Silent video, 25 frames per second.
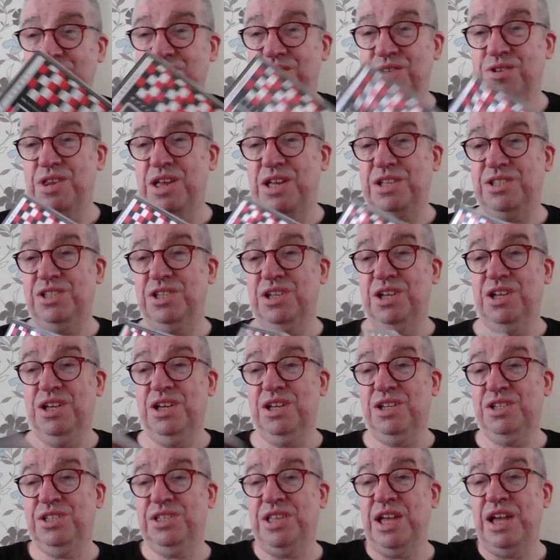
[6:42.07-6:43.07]
So that's
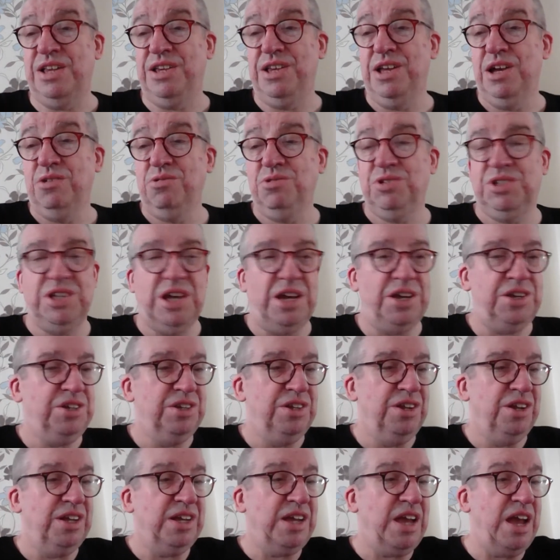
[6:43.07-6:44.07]
a standout
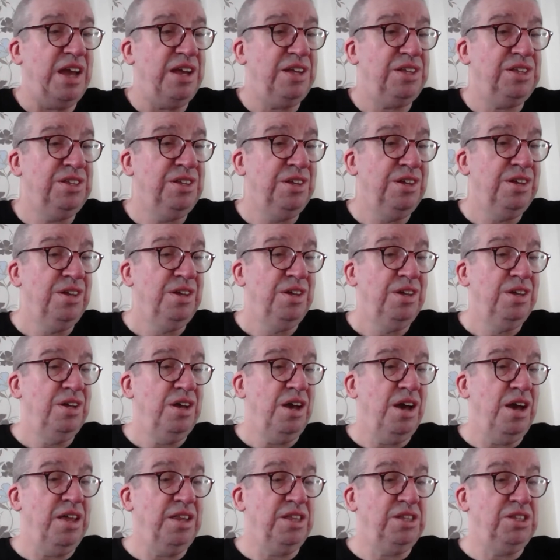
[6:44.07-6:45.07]
session, I guess.
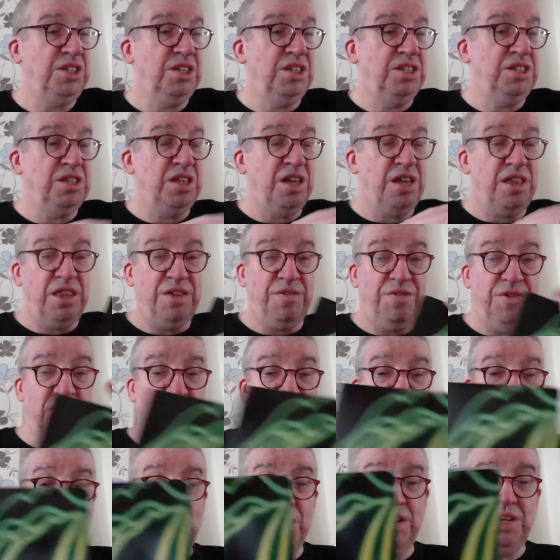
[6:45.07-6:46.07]
This is the
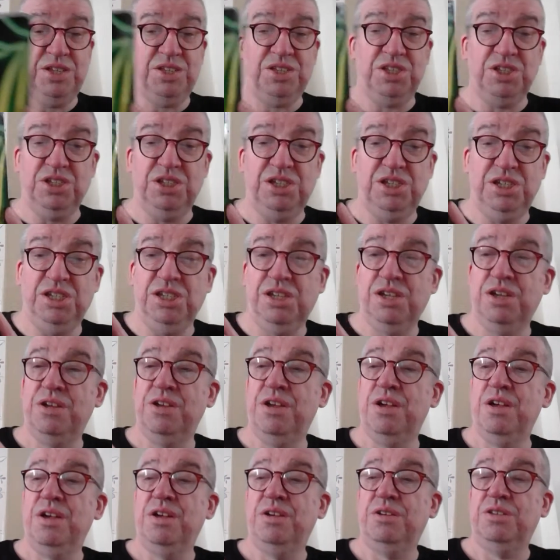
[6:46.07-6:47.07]
first of my
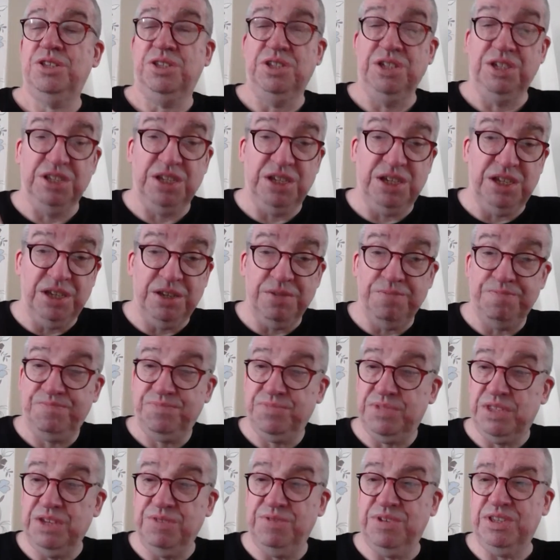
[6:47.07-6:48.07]

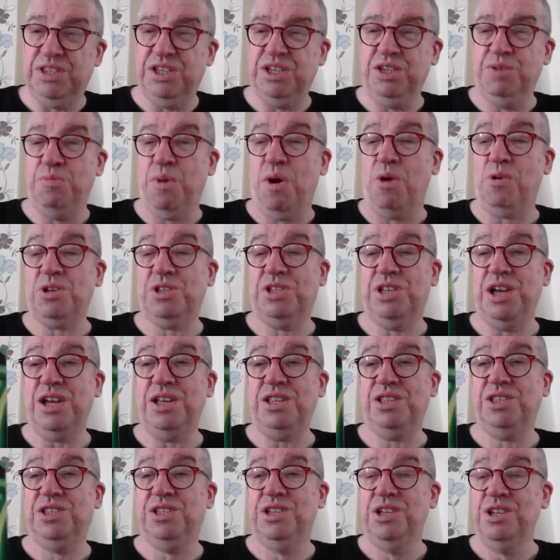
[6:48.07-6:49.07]
DVD box
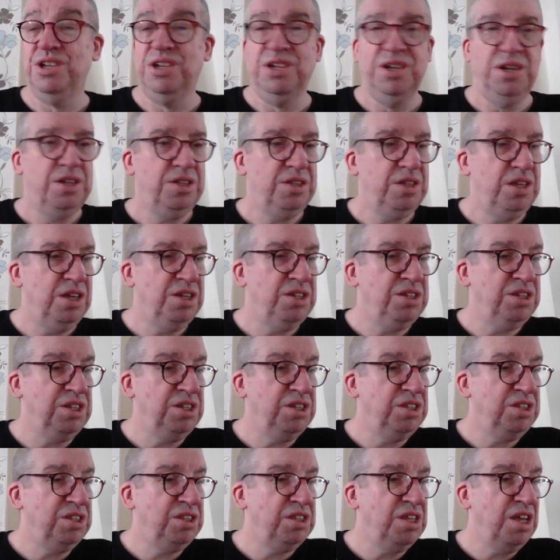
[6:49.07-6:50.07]
sets. This
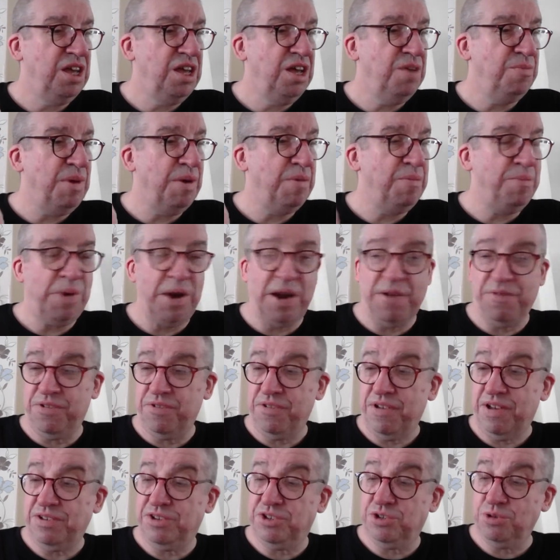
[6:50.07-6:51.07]
is my
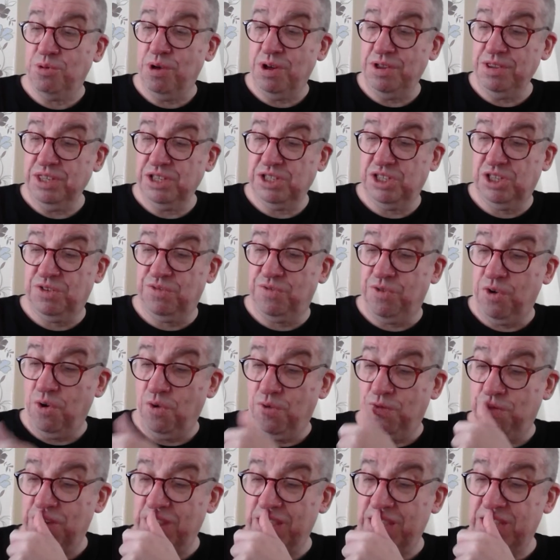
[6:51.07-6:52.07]
preferential one. This is
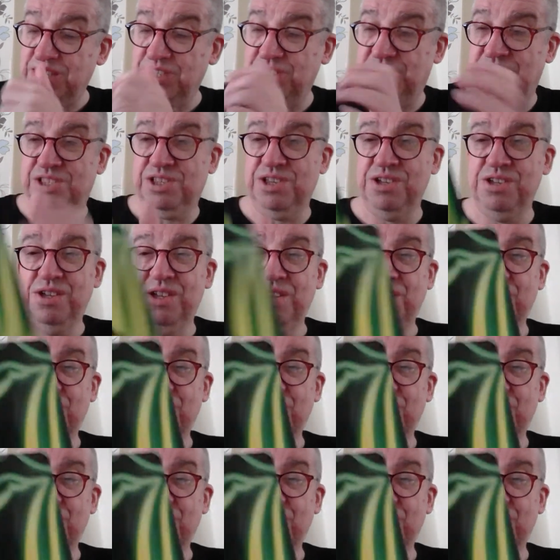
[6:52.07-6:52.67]
four flicks.